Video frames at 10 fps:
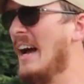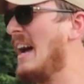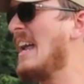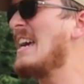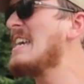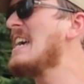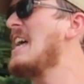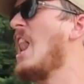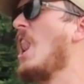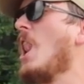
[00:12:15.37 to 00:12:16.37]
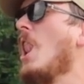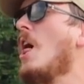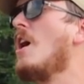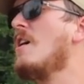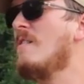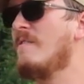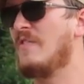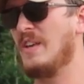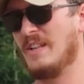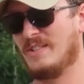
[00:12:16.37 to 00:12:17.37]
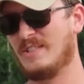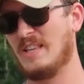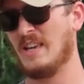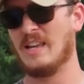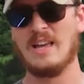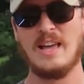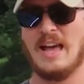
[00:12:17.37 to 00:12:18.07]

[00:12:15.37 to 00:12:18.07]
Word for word: I love this thing.